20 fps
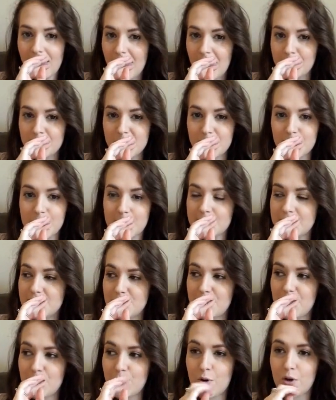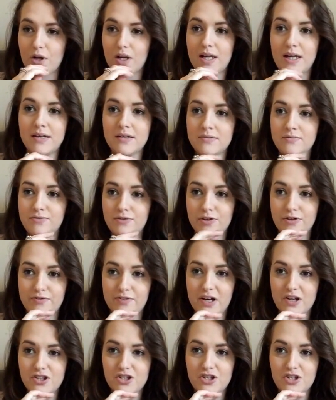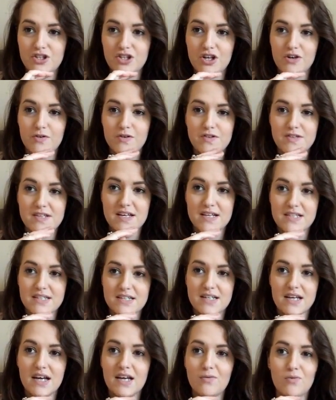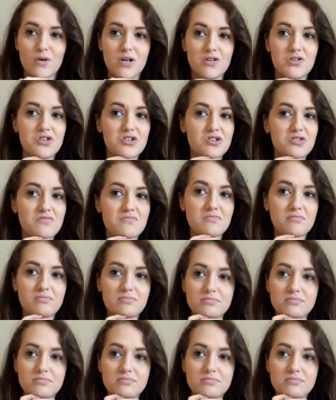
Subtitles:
I'm supposed to be modelling for a fashion show on Saturday, which